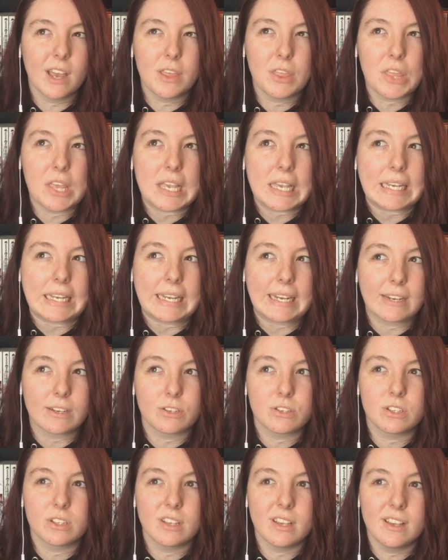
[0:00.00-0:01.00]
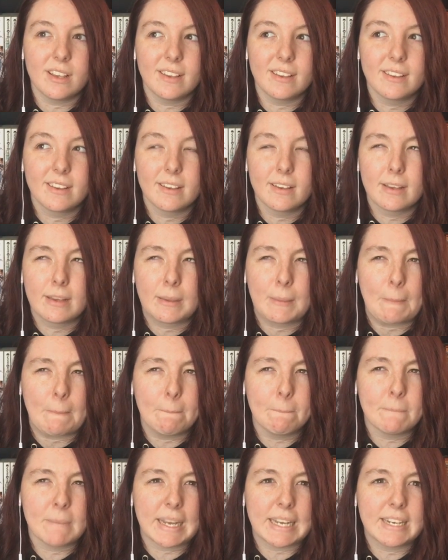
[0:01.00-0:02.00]
I think I actually
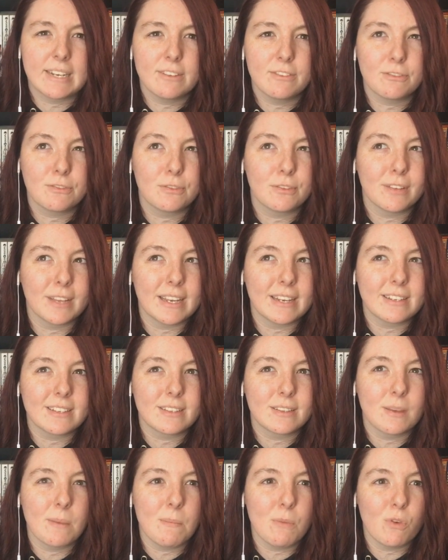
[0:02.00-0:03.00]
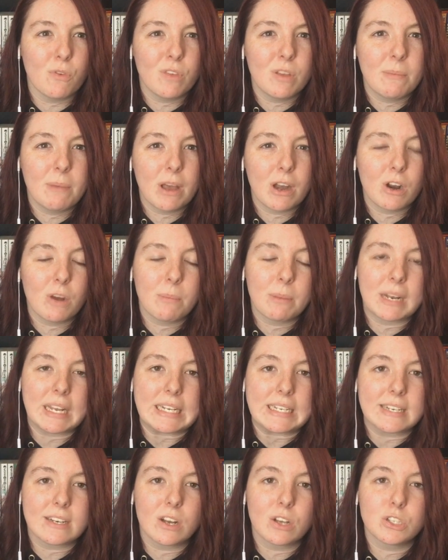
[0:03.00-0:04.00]
might have liked the movie better, but
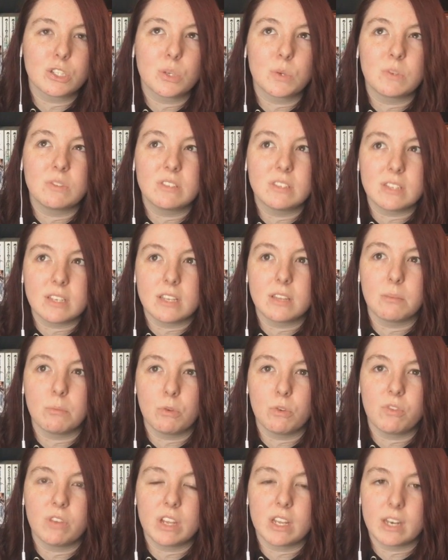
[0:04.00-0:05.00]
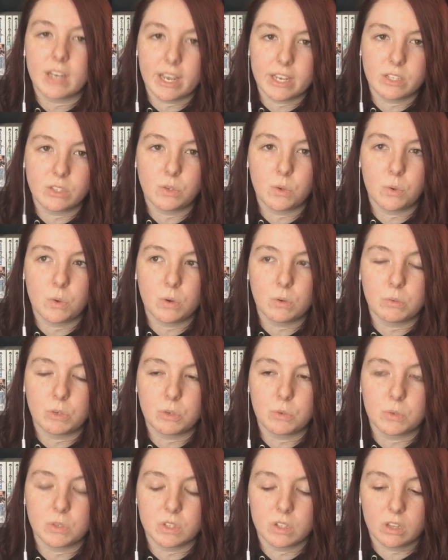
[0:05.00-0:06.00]
I did also see the movie in high school,
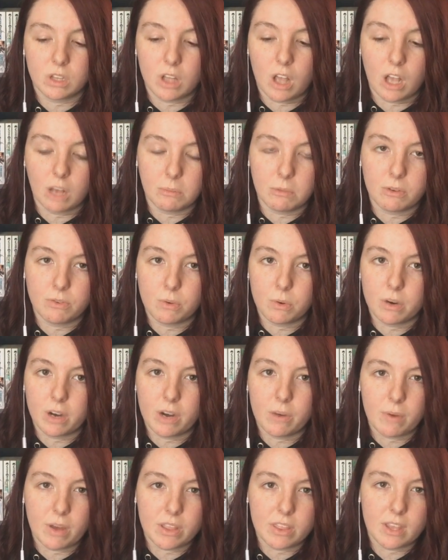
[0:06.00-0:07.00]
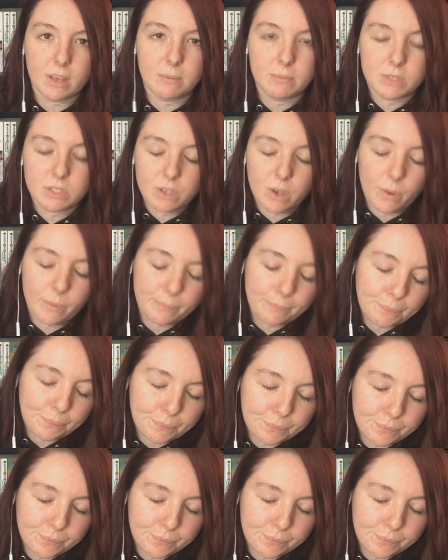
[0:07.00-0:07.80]
which was long before I read them, so.